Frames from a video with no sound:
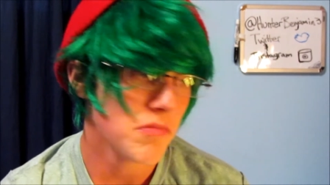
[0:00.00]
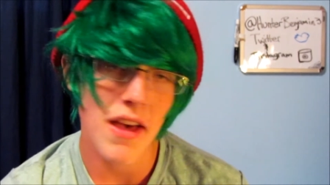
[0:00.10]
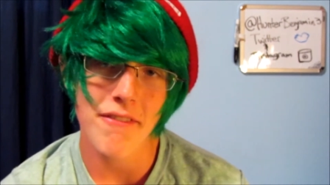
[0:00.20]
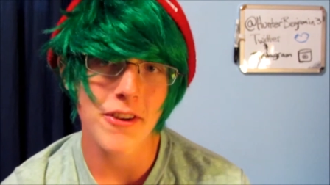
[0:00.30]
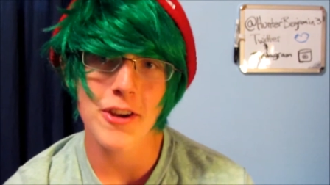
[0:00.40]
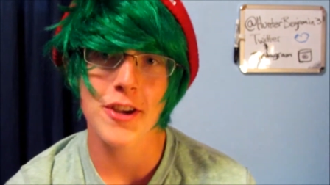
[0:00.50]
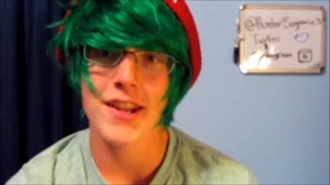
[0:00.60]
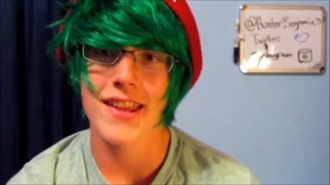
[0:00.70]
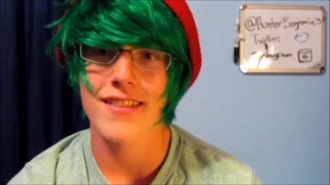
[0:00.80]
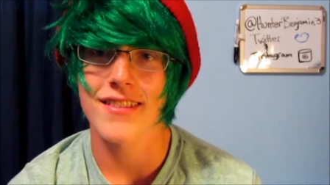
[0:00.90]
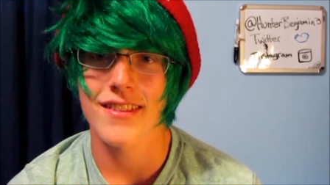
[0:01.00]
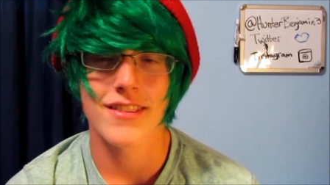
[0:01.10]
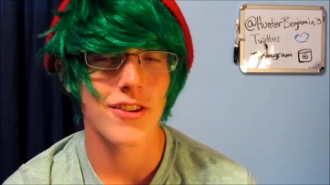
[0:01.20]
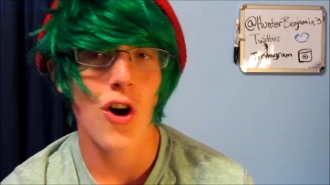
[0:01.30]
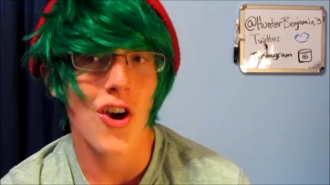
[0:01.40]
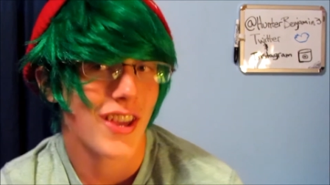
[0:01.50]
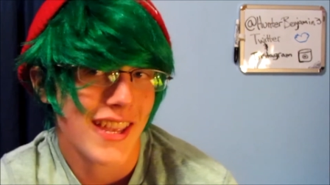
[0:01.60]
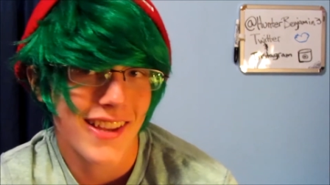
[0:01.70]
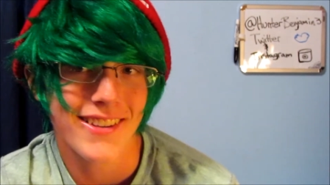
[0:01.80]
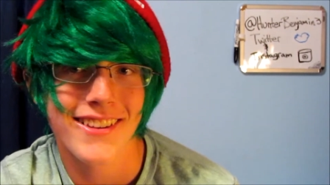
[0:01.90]
not very good at
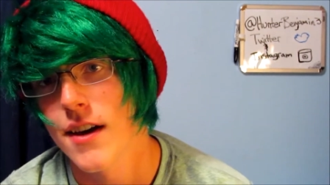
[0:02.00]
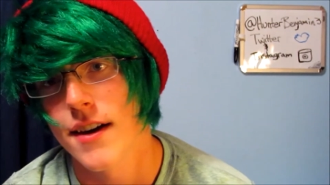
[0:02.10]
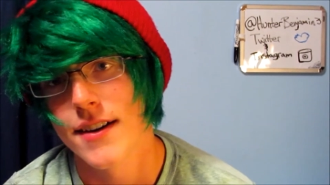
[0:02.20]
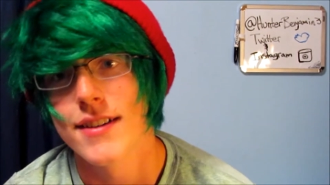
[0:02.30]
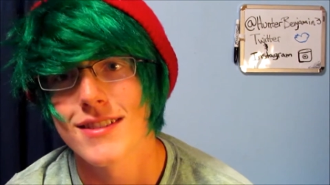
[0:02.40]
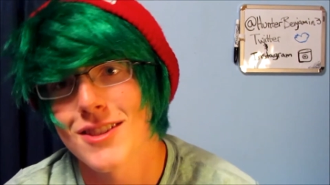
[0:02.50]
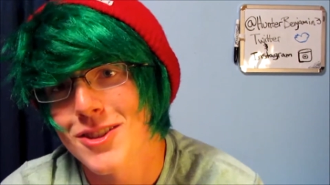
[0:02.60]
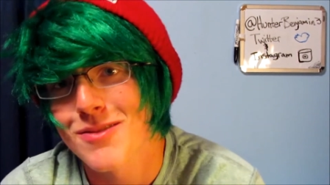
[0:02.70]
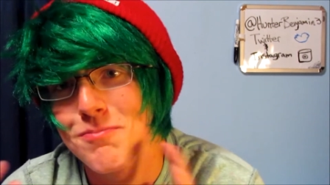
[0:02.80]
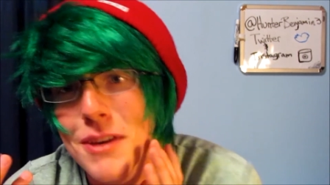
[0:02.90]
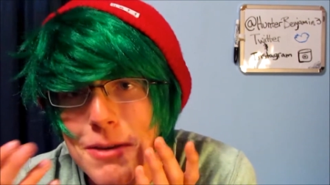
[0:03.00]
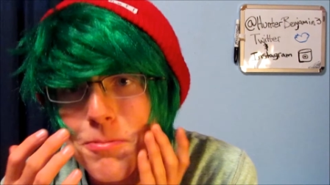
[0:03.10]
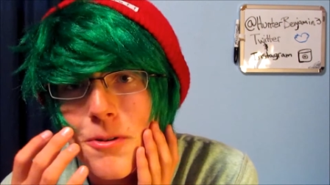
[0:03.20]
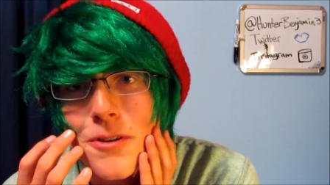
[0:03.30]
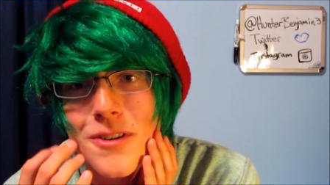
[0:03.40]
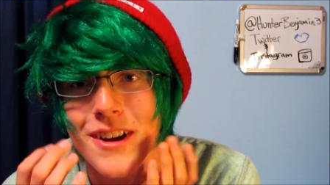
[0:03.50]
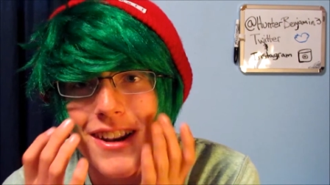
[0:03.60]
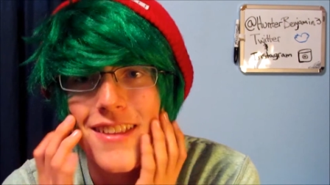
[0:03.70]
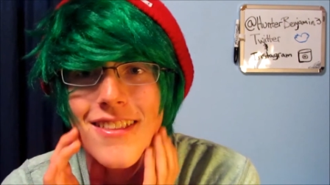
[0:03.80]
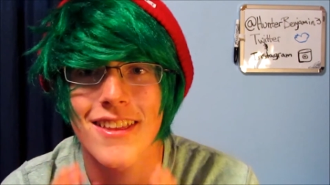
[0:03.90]
talking to people or
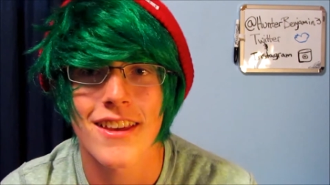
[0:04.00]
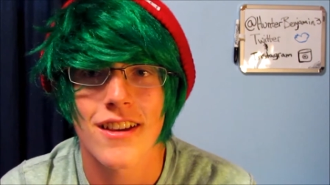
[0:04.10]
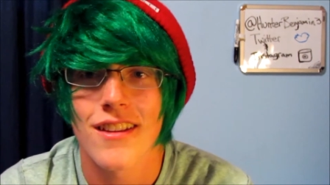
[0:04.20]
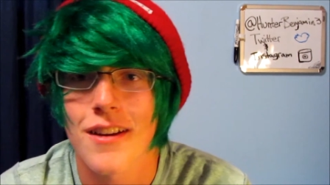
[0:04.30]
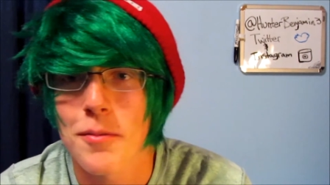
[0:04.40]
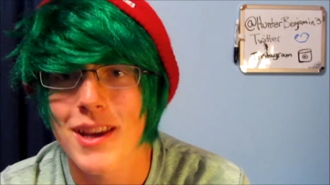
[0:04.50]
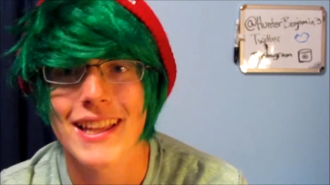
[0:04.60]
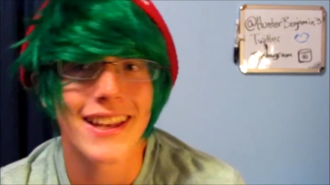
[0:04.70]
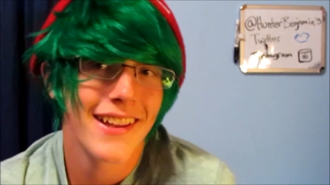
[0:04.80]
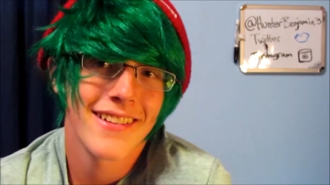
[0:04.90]
anything, and I mean,